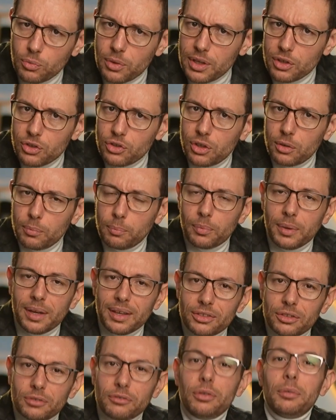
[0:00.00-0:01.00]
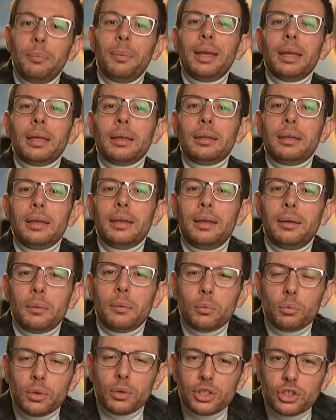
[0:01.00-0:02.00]
reached impressive speeds,
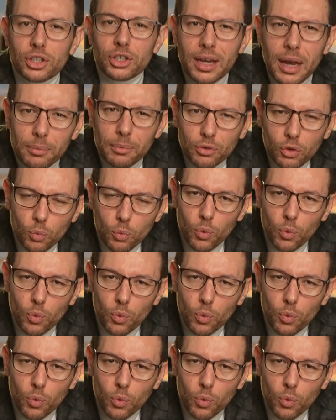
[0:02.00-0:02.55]
reaching up to